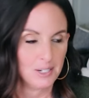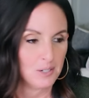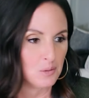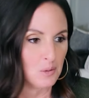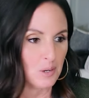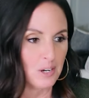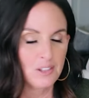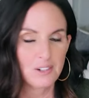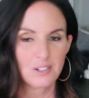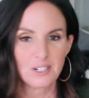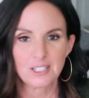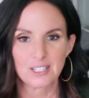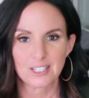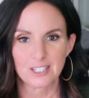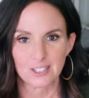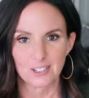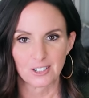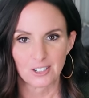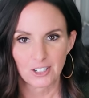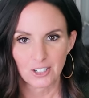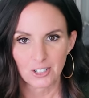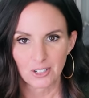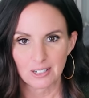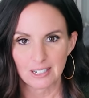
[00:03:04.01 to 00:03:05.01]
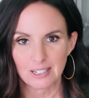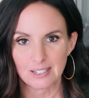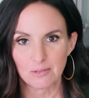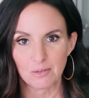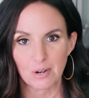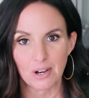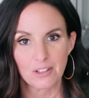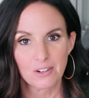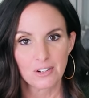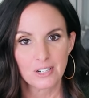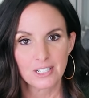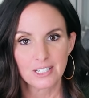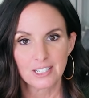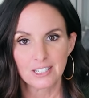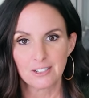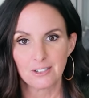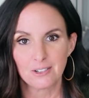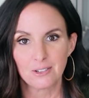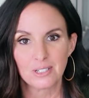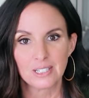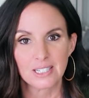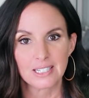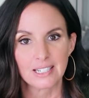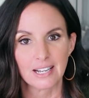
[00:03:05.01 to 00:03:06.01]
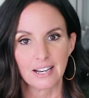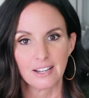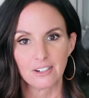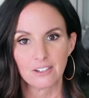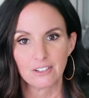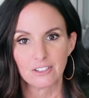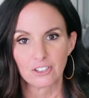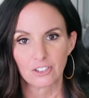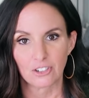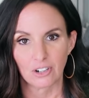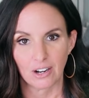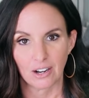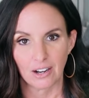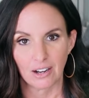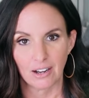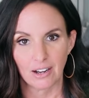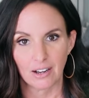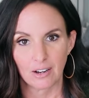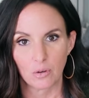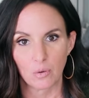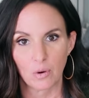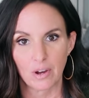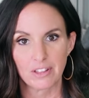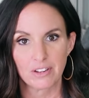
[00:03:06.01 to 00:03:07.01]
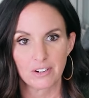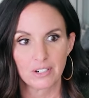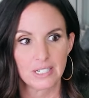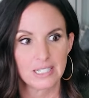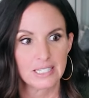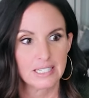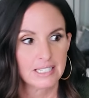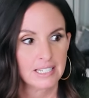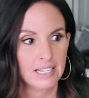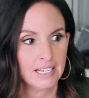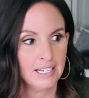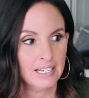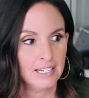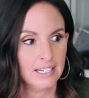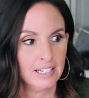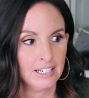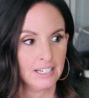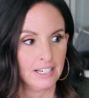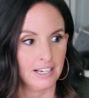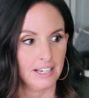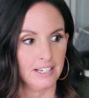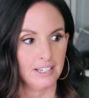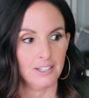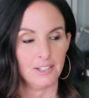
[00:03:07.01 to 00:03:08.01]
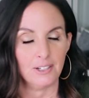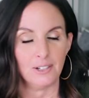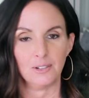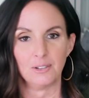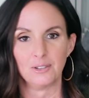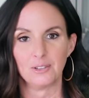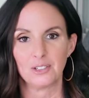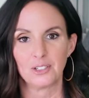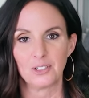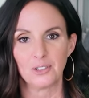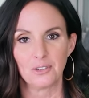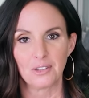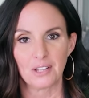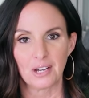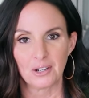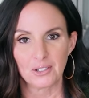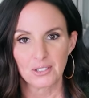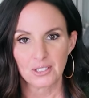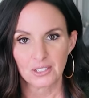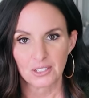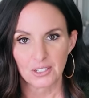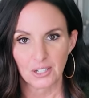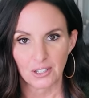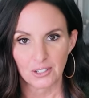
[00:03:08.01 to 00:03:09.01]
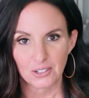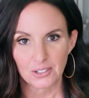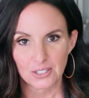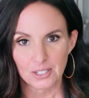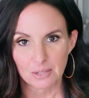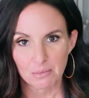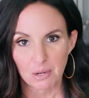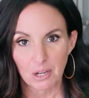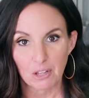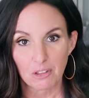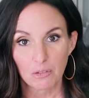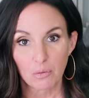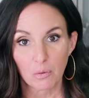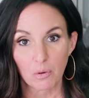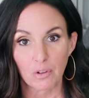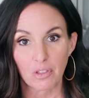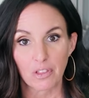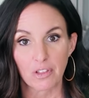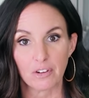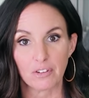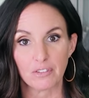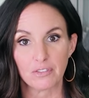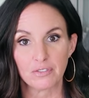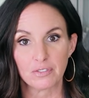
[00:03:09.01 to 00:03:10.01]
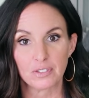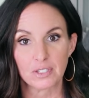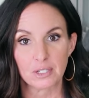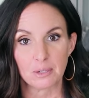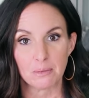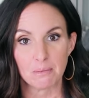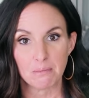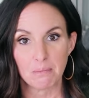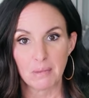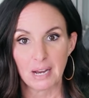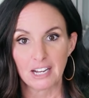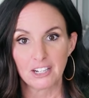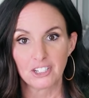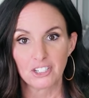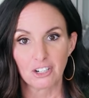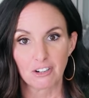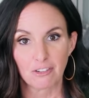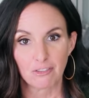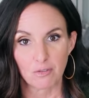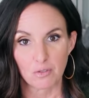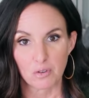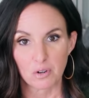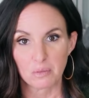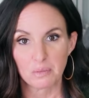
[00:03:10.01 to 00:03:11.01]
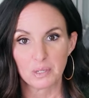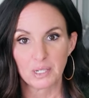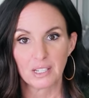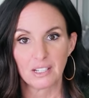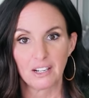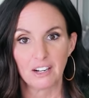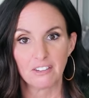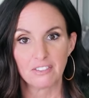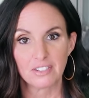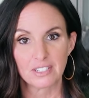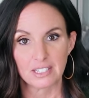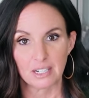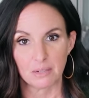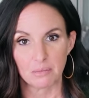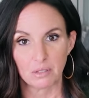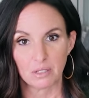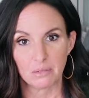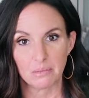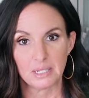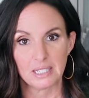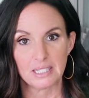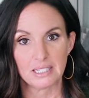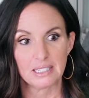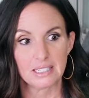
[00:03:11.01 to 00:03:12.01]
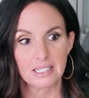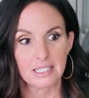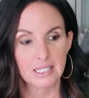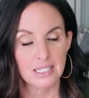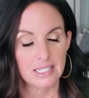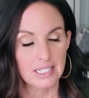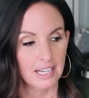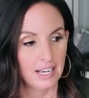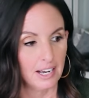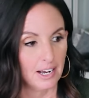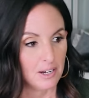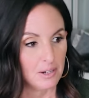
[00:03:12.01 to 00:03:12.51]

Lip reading: Whether it's surgery, whether it's a new designer drug, whether it's, you know, $2,000 a month worth of some magic formula of supplements,